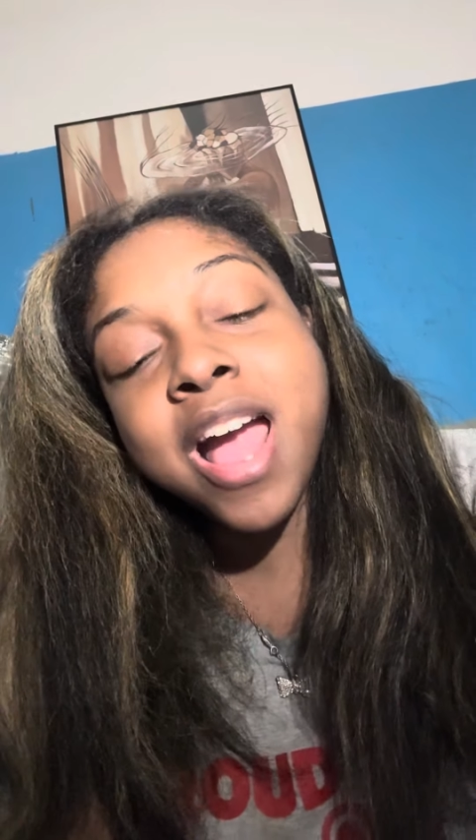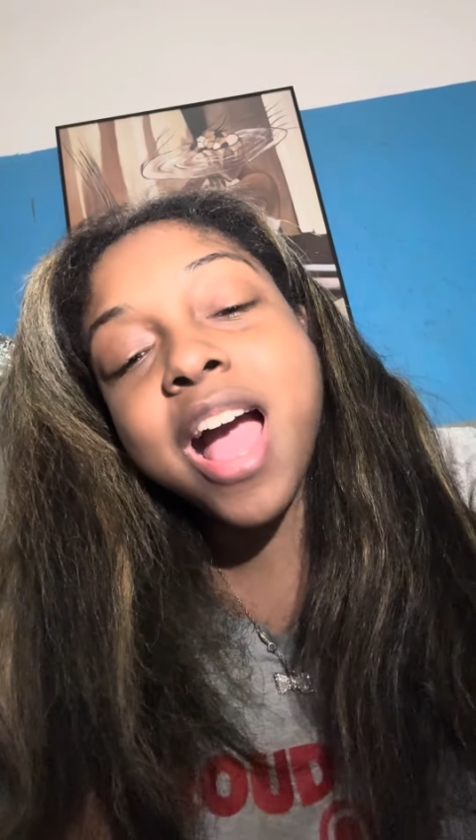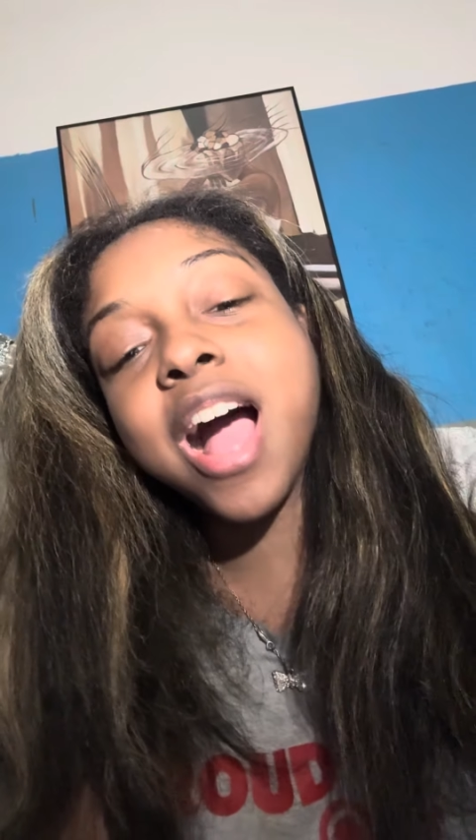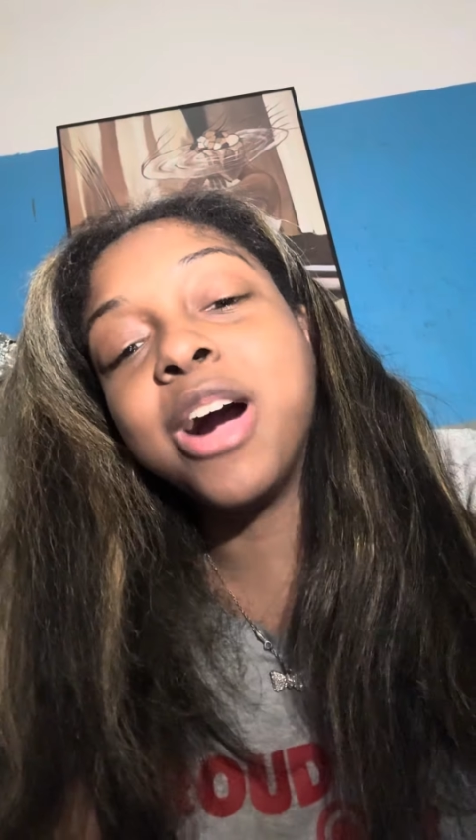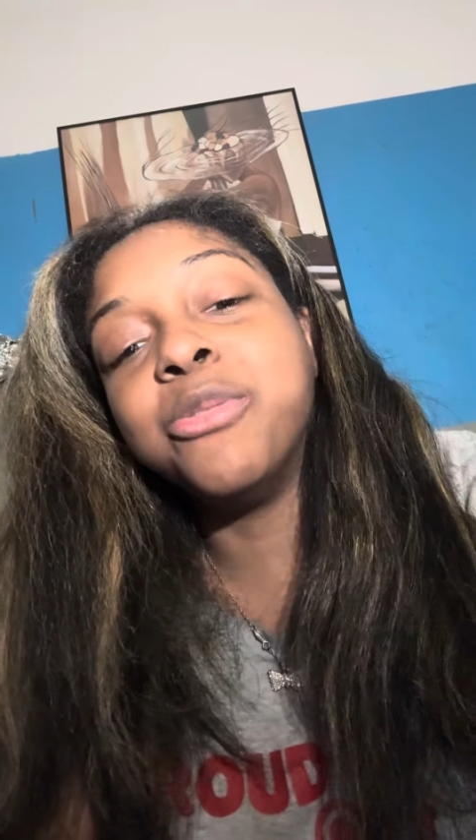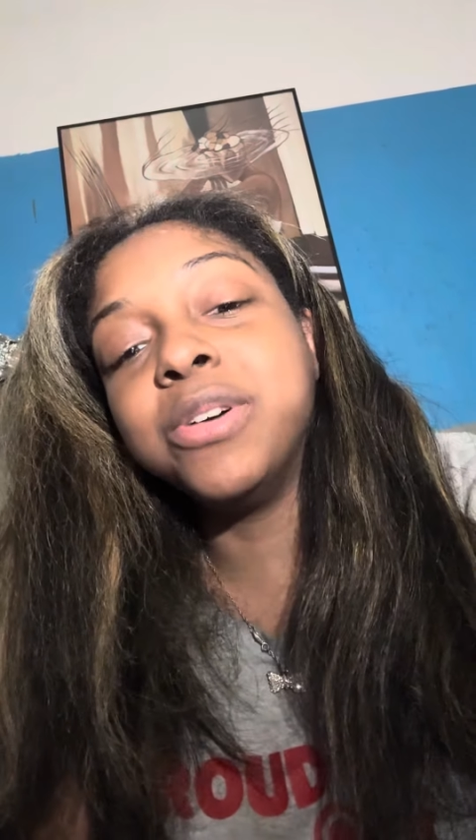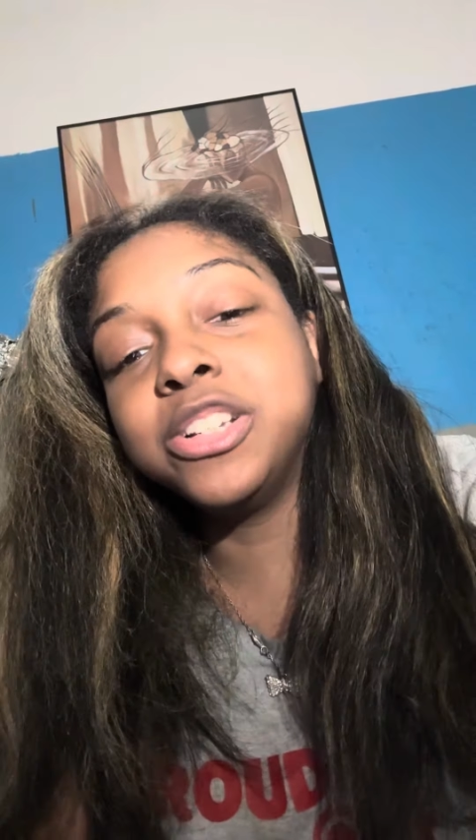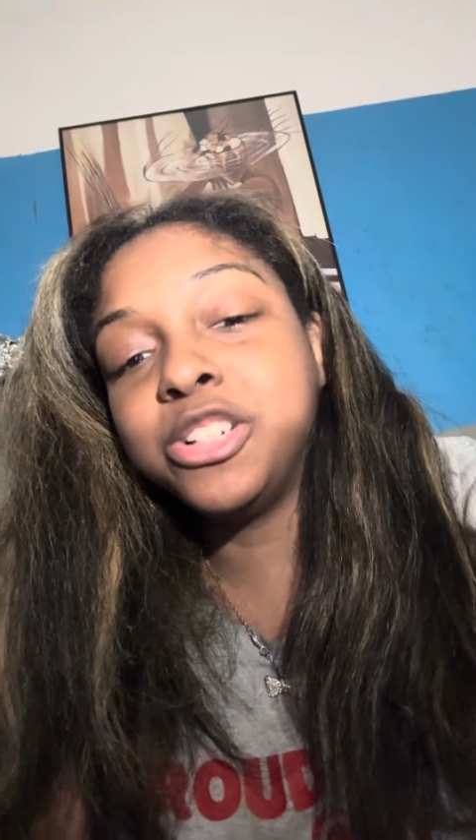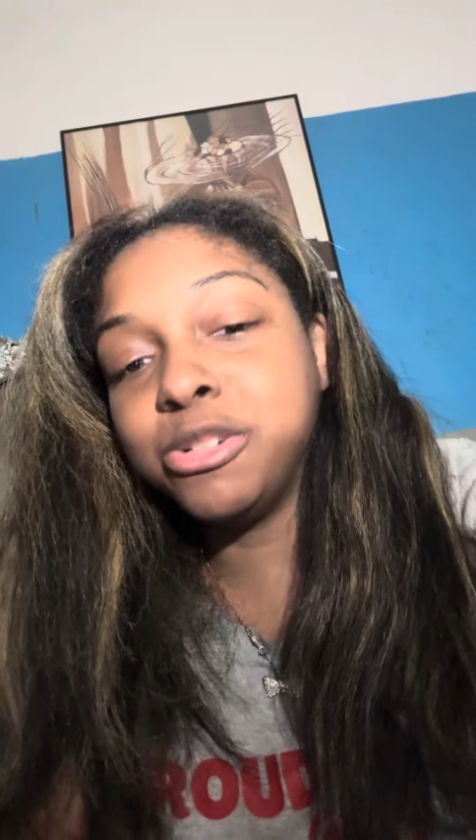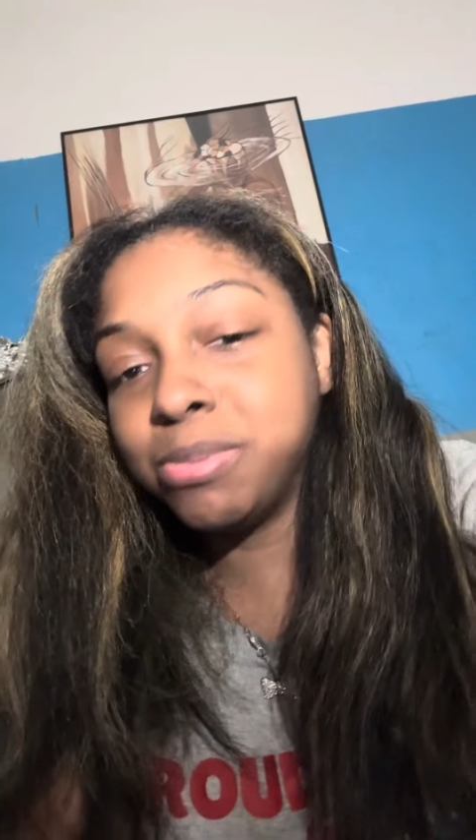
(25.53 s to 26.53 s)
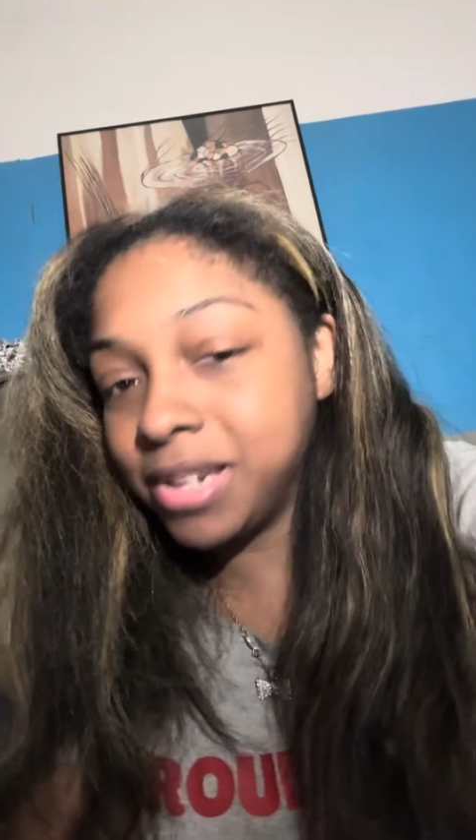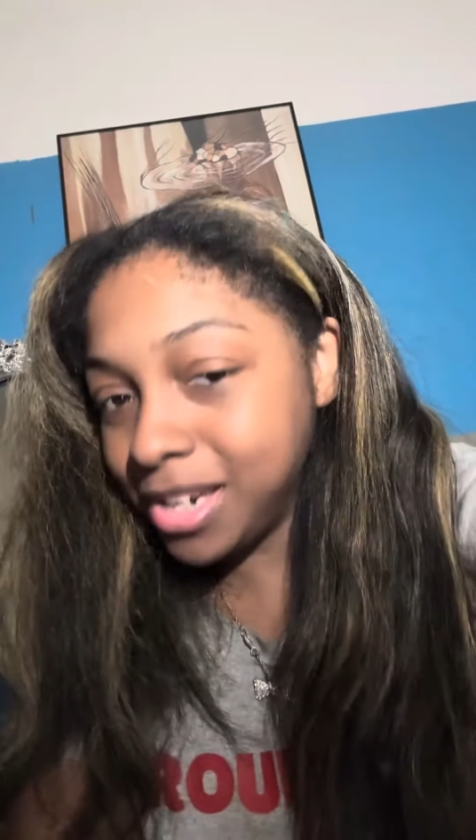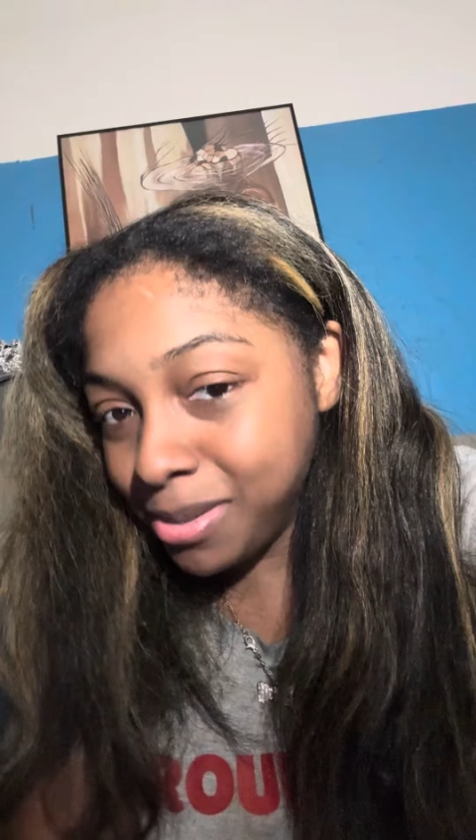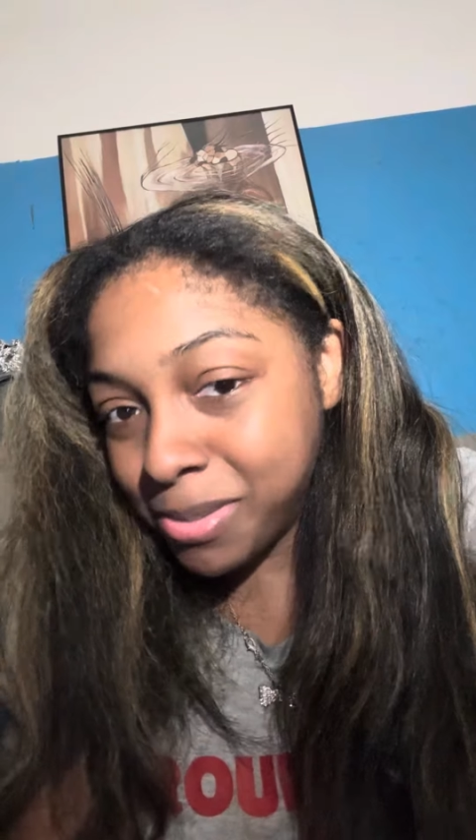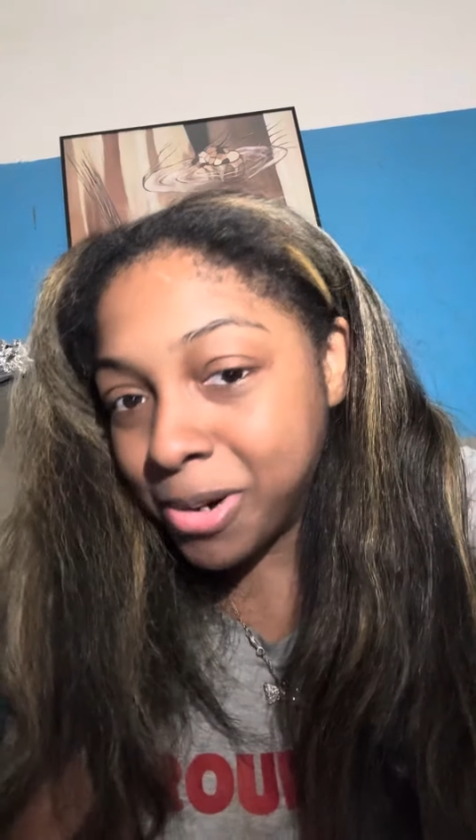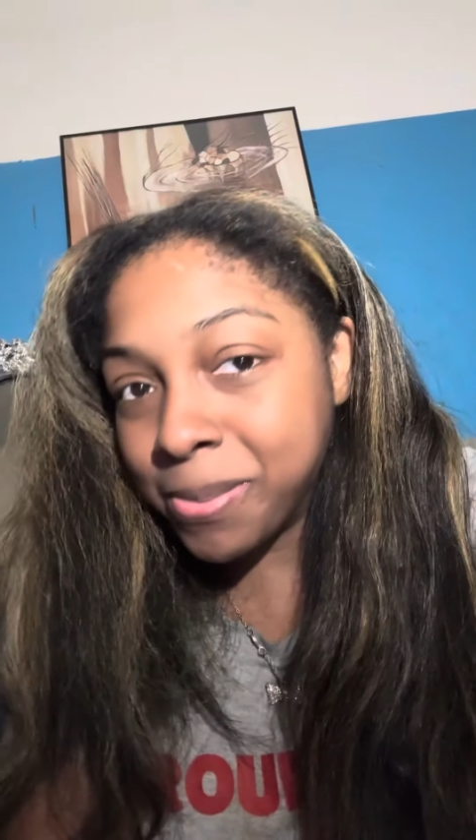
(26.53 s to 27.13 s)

I wish you plenty more